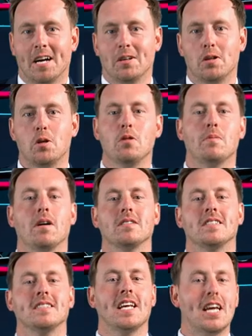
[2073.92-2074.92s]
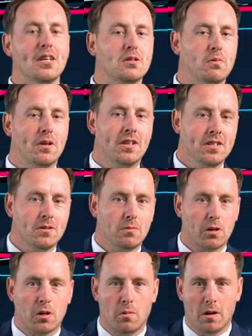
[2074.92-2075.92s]
out who among today's winners
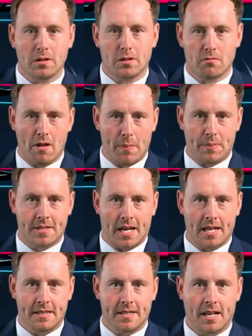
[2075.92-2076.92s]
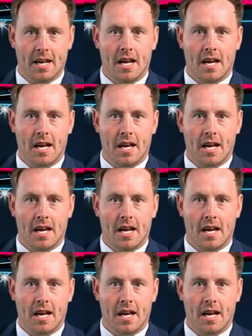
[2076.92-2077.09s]
will go on to represent